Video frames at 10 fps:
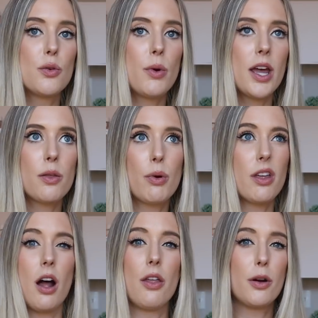with
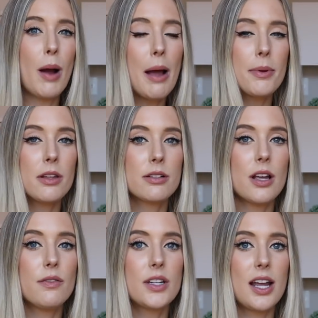with other popular
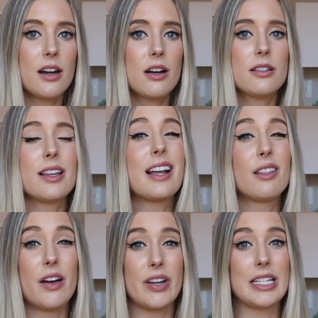self tanners, like
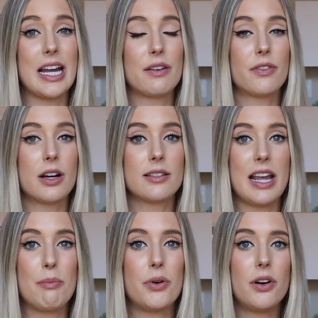Loving Tan, for
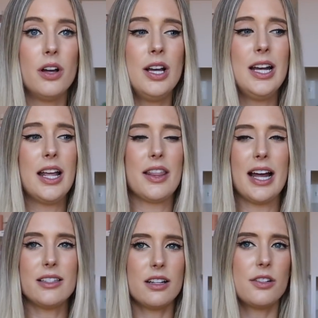example.
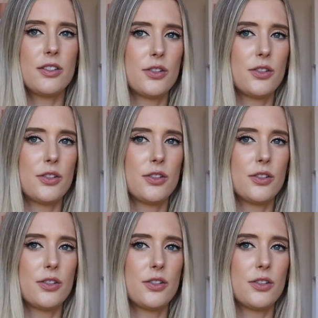That starts to